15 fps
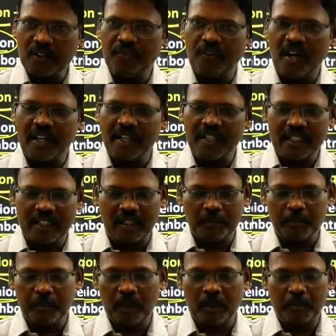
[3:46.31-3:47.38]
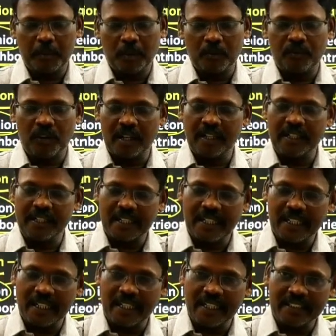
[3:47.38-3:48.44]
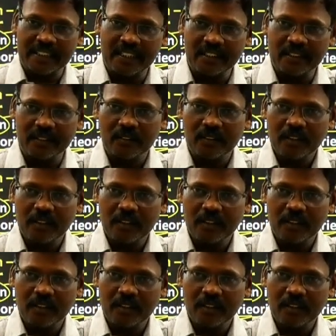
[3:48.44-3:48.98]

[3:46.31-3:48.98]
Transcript: foreign trade relations,